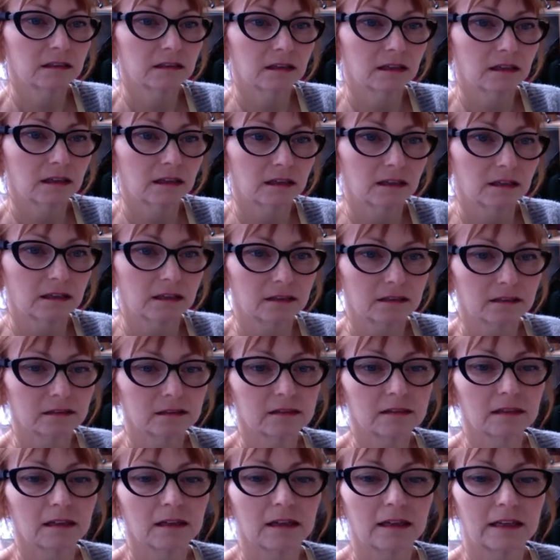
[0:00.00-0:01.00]
an
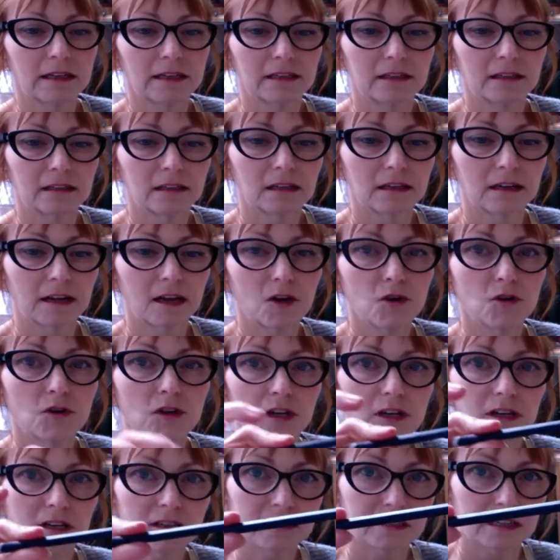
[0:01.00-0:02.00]

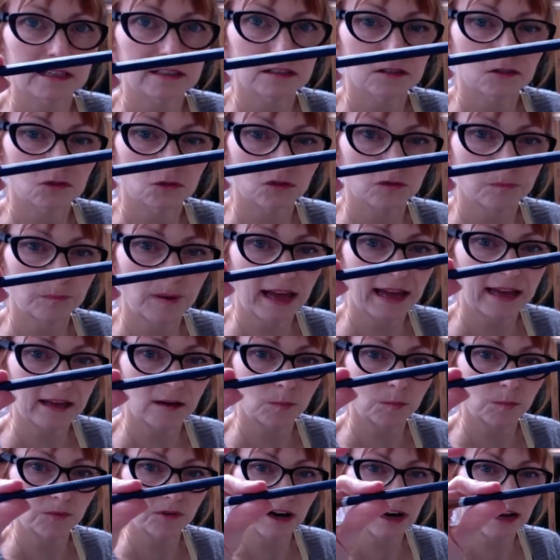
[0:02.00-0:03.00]
ochre, so that's sort of
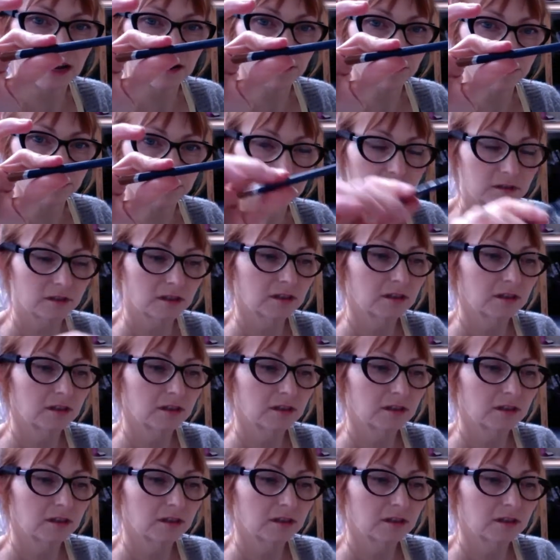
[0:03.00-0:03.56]
pale brown.